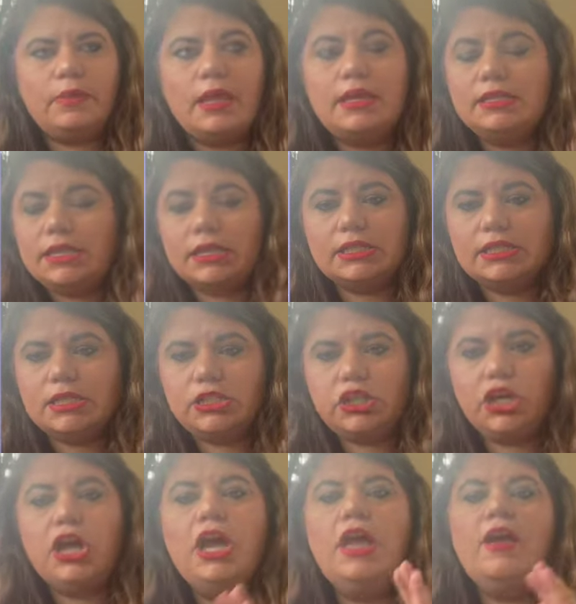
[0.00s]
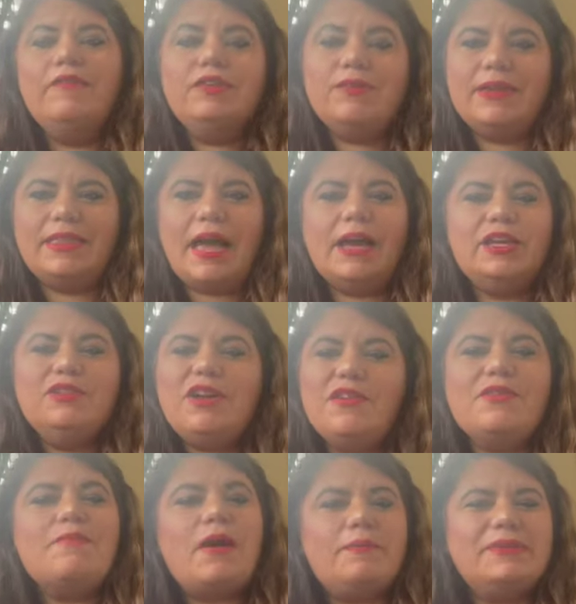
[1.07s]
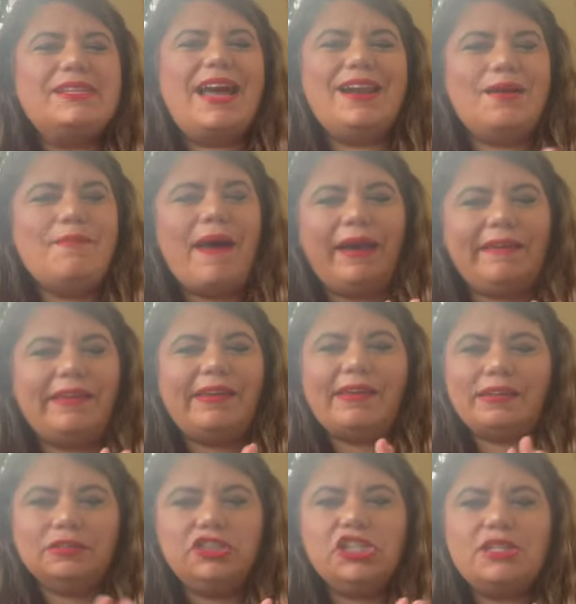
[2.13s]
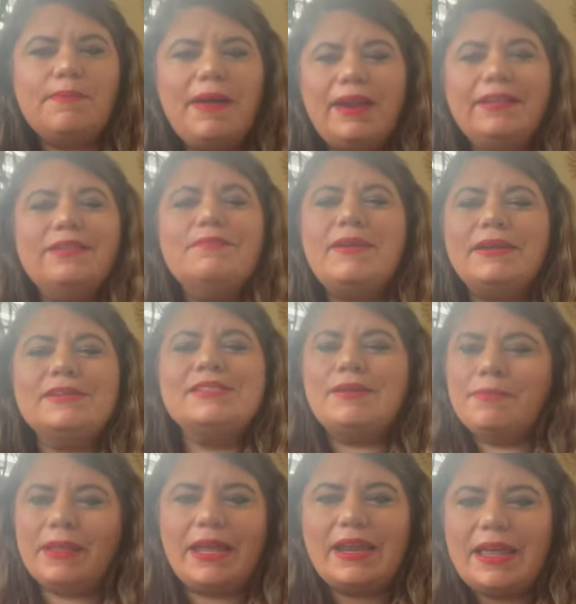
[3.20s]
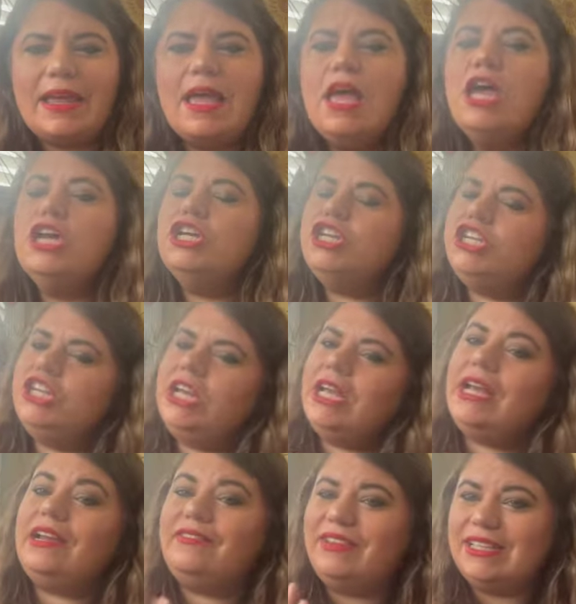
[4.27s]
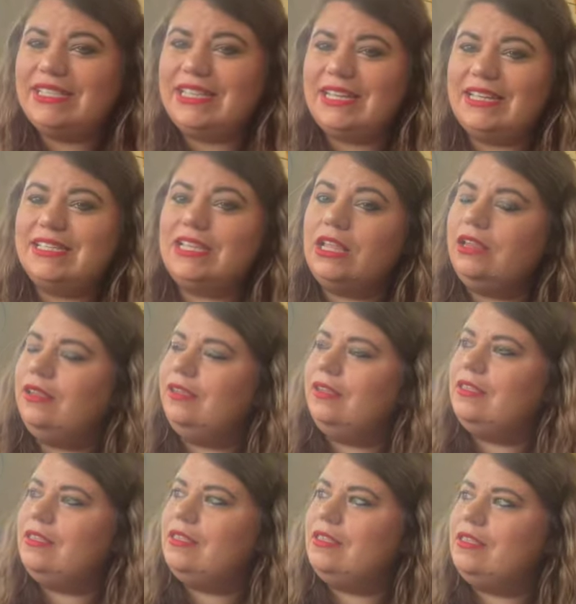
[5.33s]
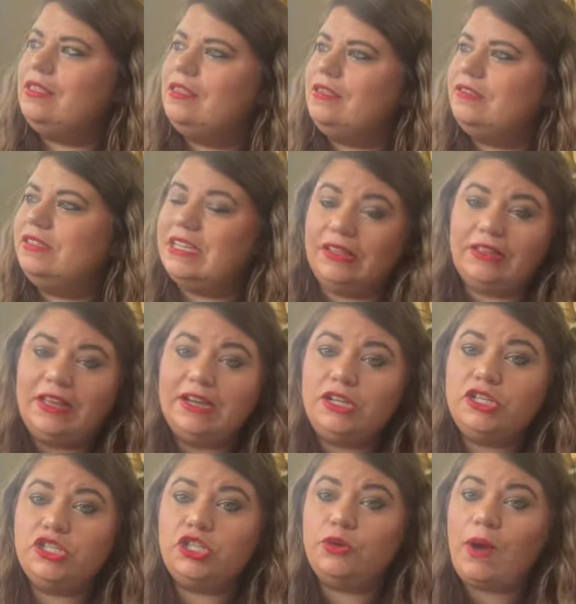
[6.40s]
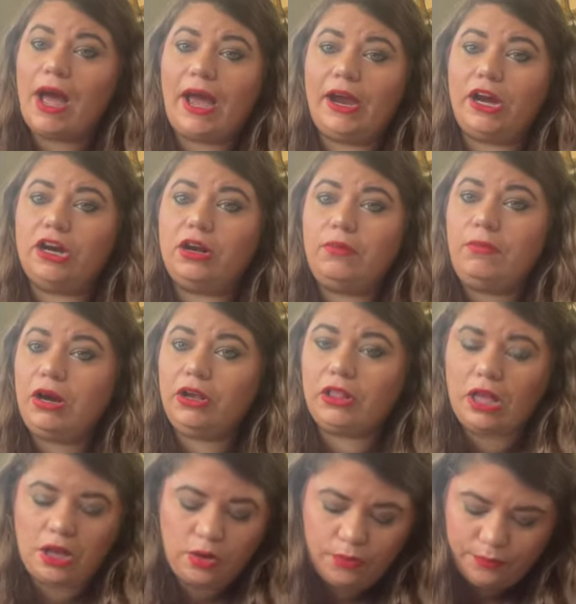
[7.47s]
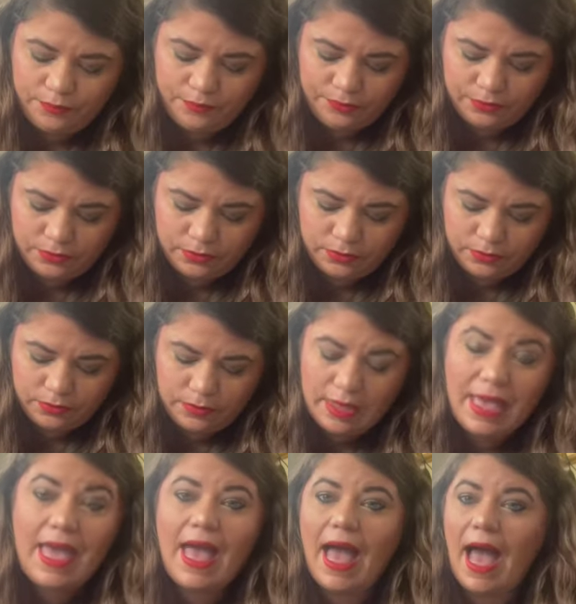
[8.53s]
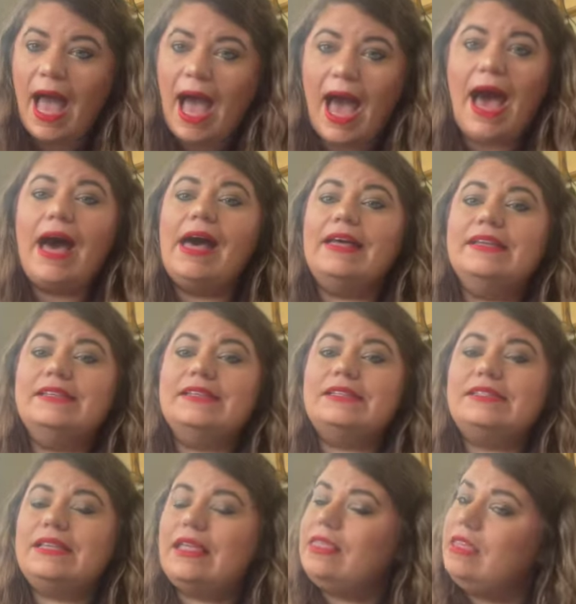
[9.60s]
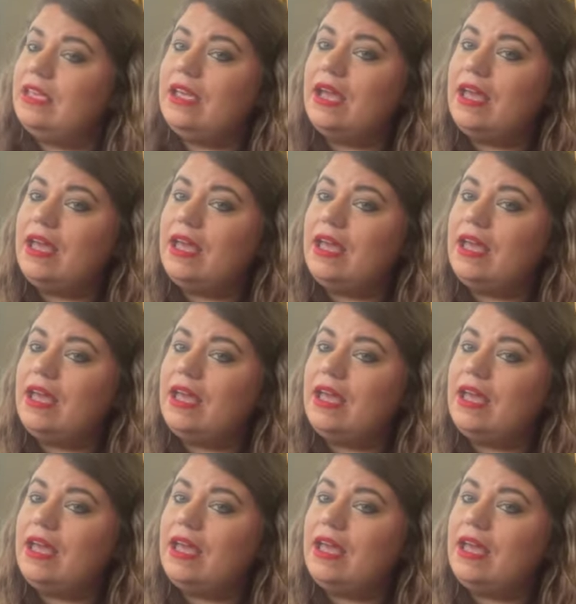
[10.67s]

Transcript: Dylan's sister. If you read that, you know the mom's kind of meddling. She's a meddlesome lady. She convinces Dylan to hire Marlo as the